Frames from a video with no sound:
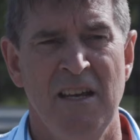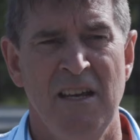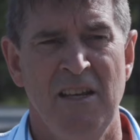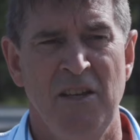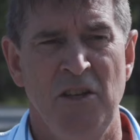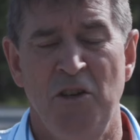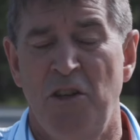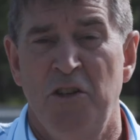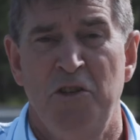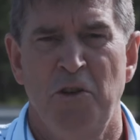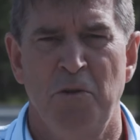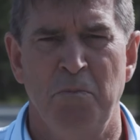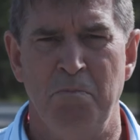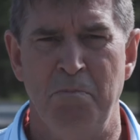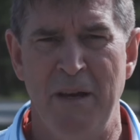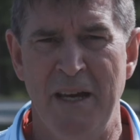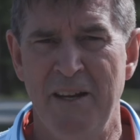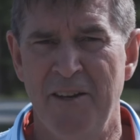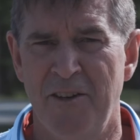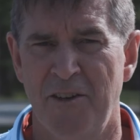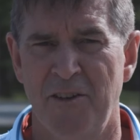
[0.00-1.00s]
you can turn
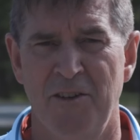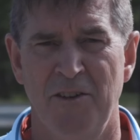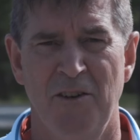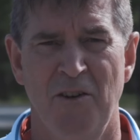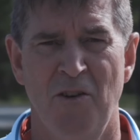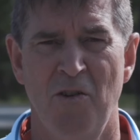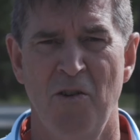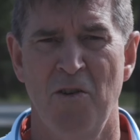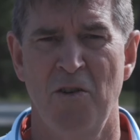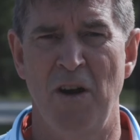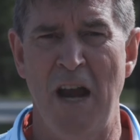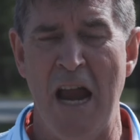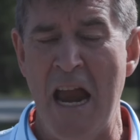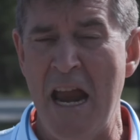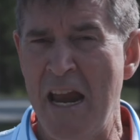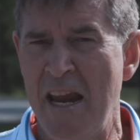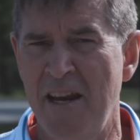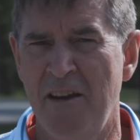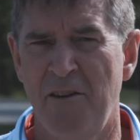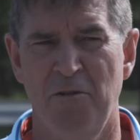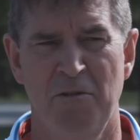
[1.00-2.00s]
bitter or
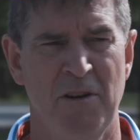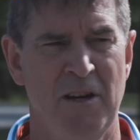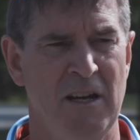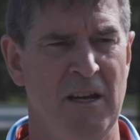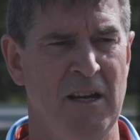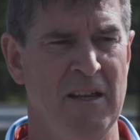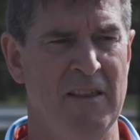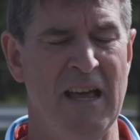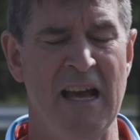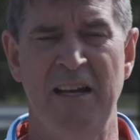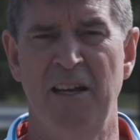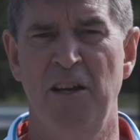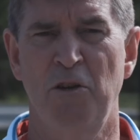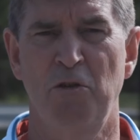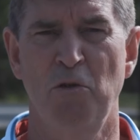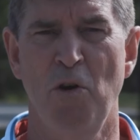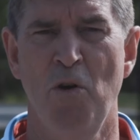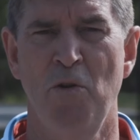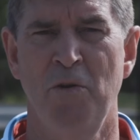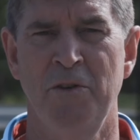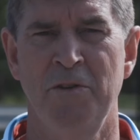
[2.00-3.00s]
angry and that can
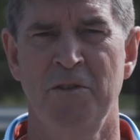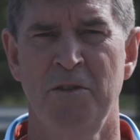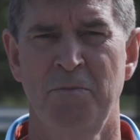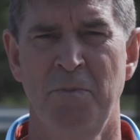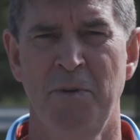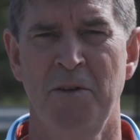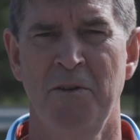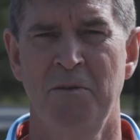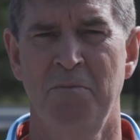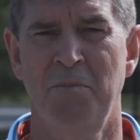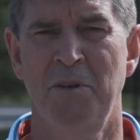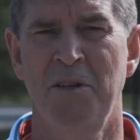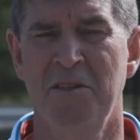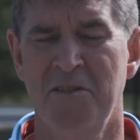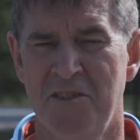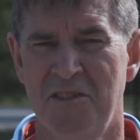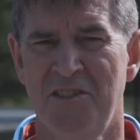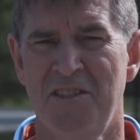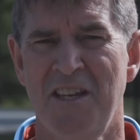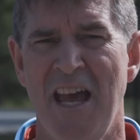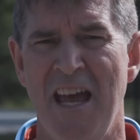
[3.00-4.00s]
grow in your spirit, but
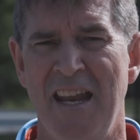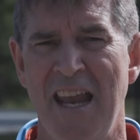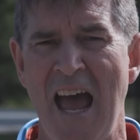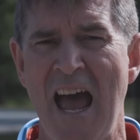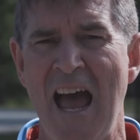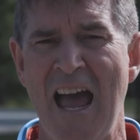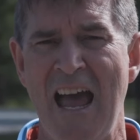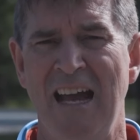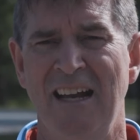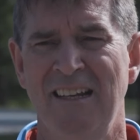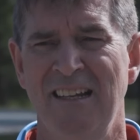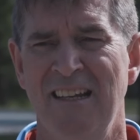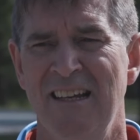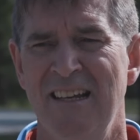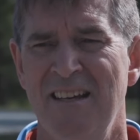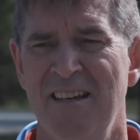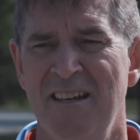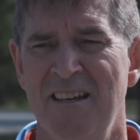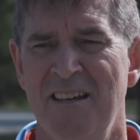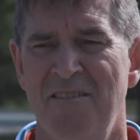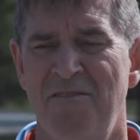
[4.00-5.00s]
instead act.
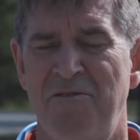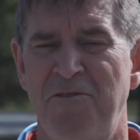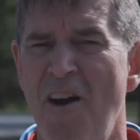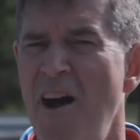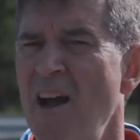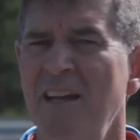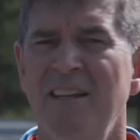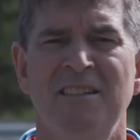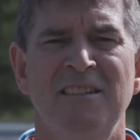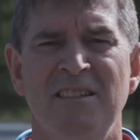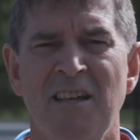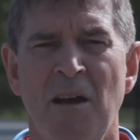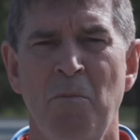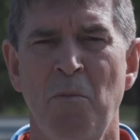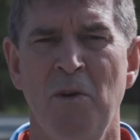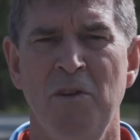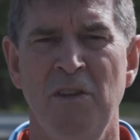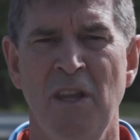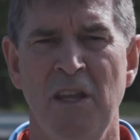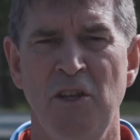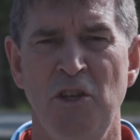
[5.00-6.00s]
Find
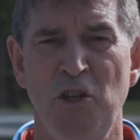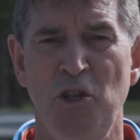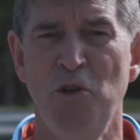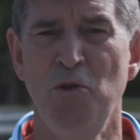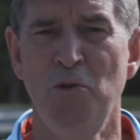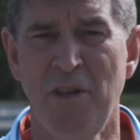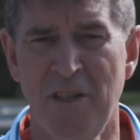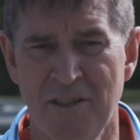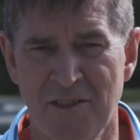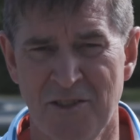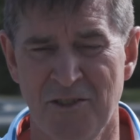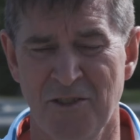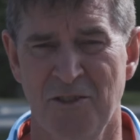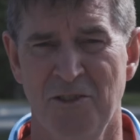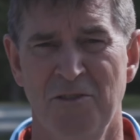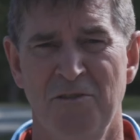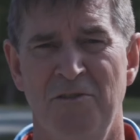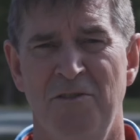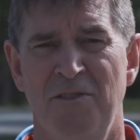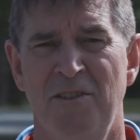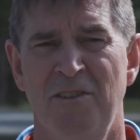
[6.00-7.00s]
someone that you can
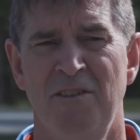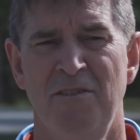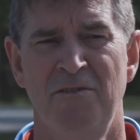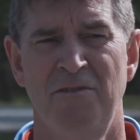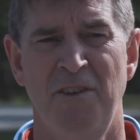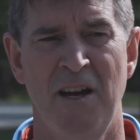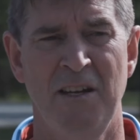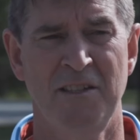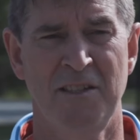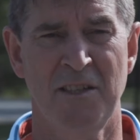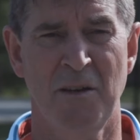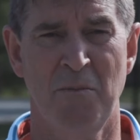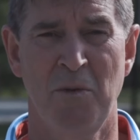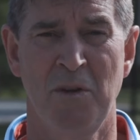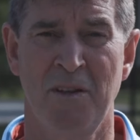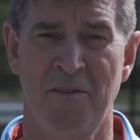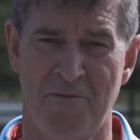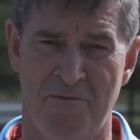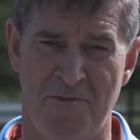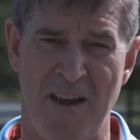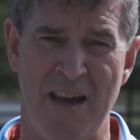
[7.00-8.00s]
serve. Find
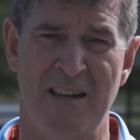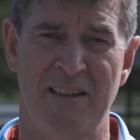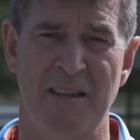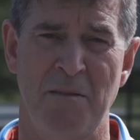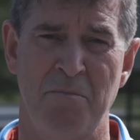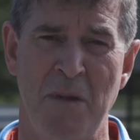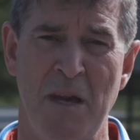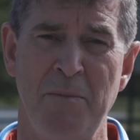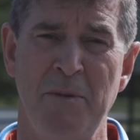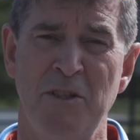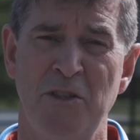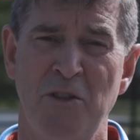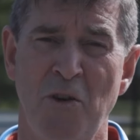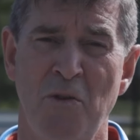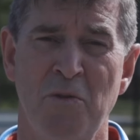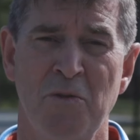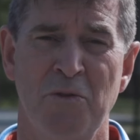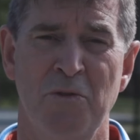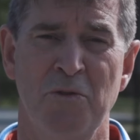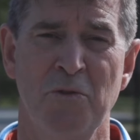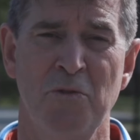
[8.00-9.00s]
someone, in fact, that maybe is
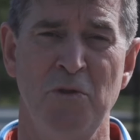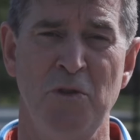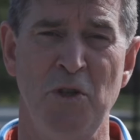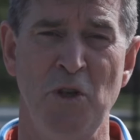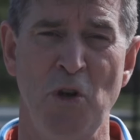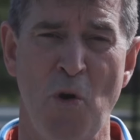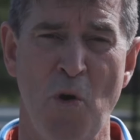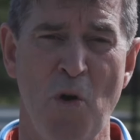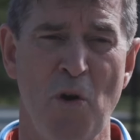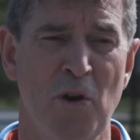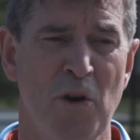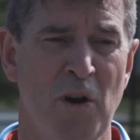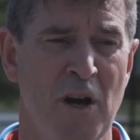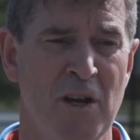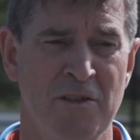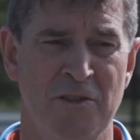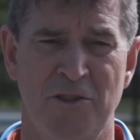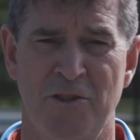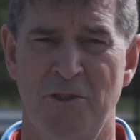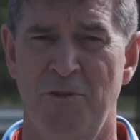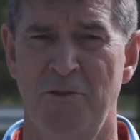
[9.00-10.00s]
going through your
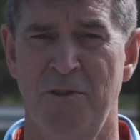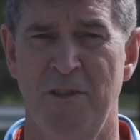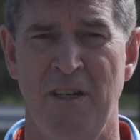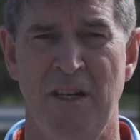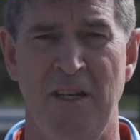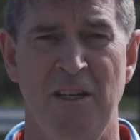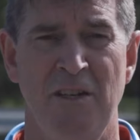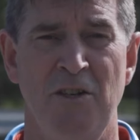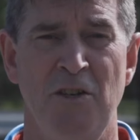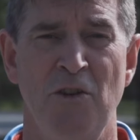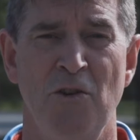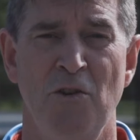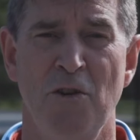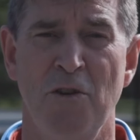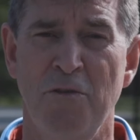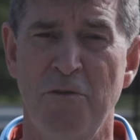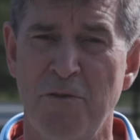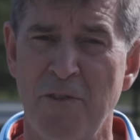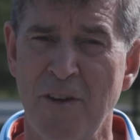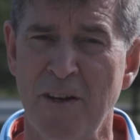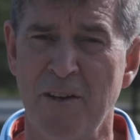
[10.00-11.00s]
uncertainty and your
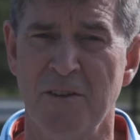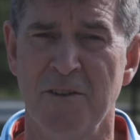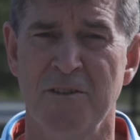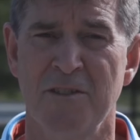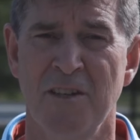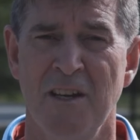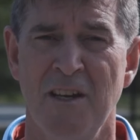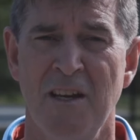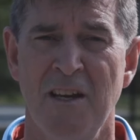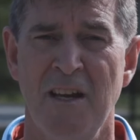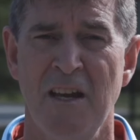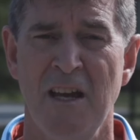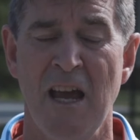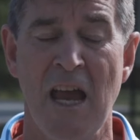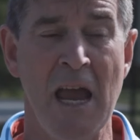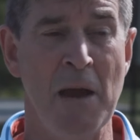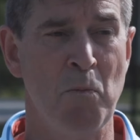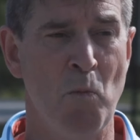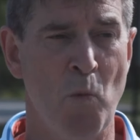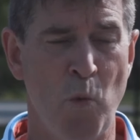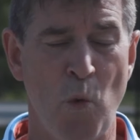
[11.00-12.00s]
fears
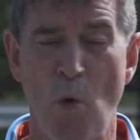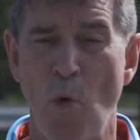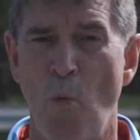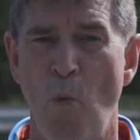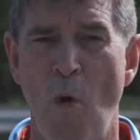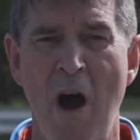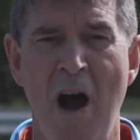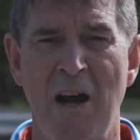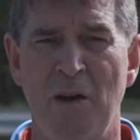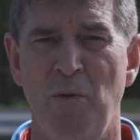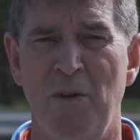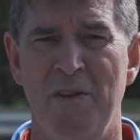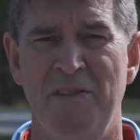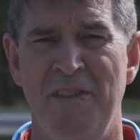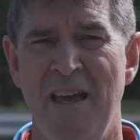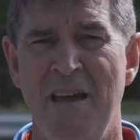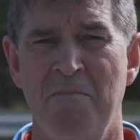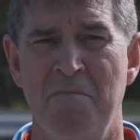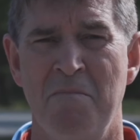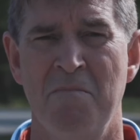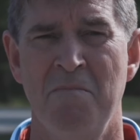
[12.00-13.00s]
and walk with
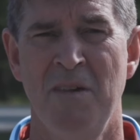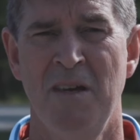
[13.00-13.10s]
them